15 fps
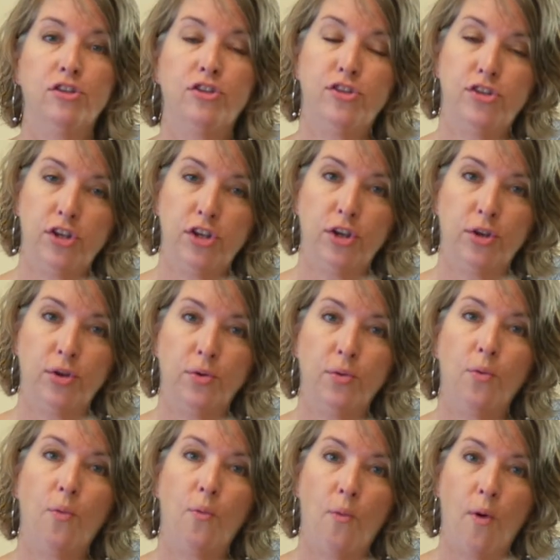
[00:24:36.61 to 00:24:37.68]

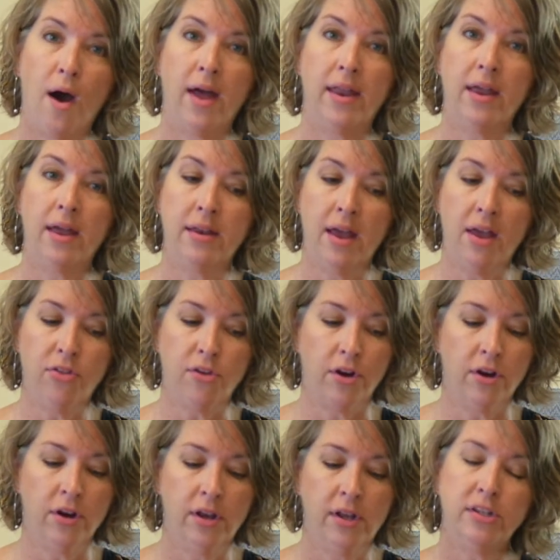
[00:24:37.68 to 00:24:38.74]
to one
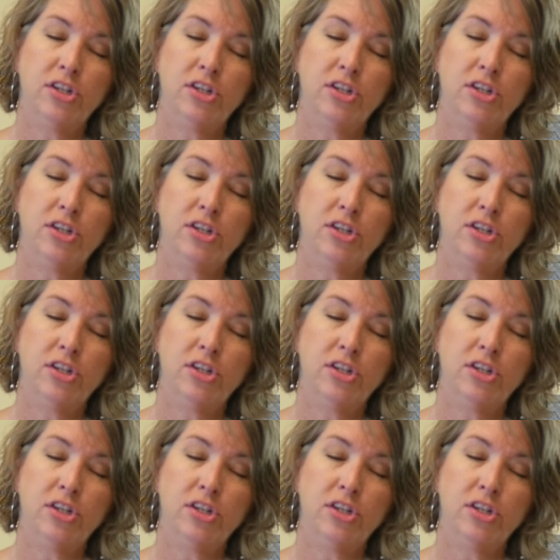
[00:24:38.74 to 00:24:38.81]
another.